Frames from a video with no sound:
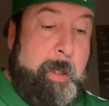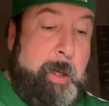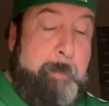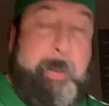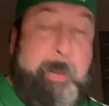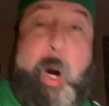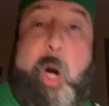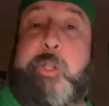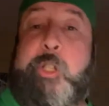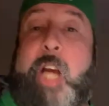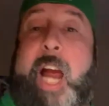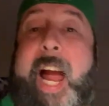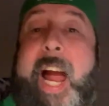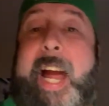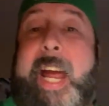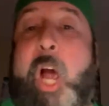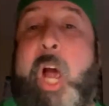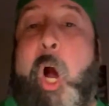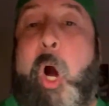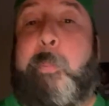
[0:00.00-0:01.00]
Perch,
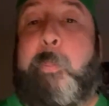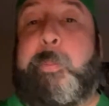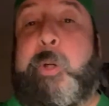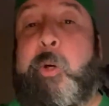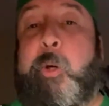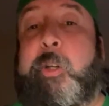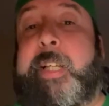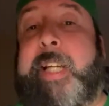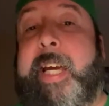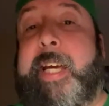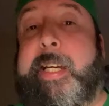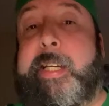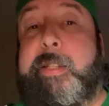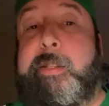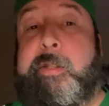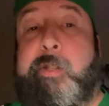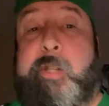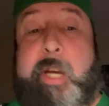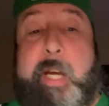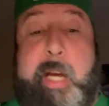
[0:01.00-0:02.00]
I hope your
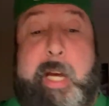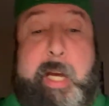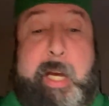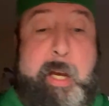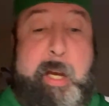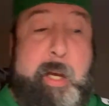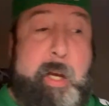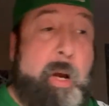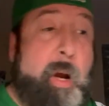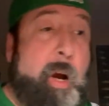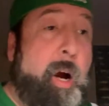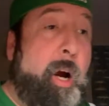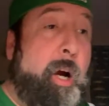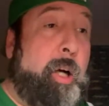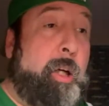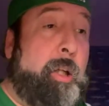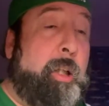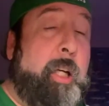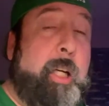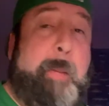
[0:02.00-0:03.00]
kids are
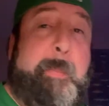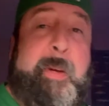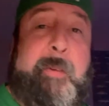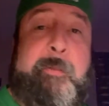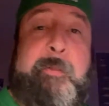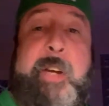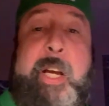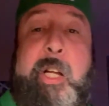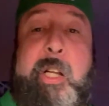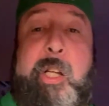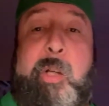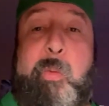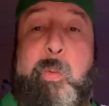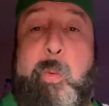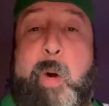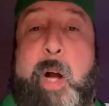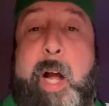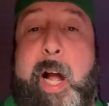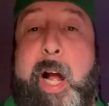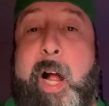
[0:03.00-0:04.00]
going to be feeling
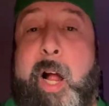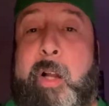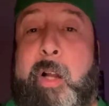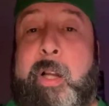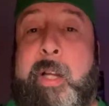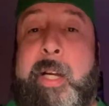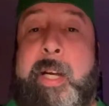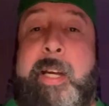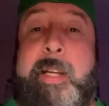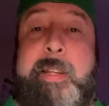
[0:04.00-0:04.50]
well,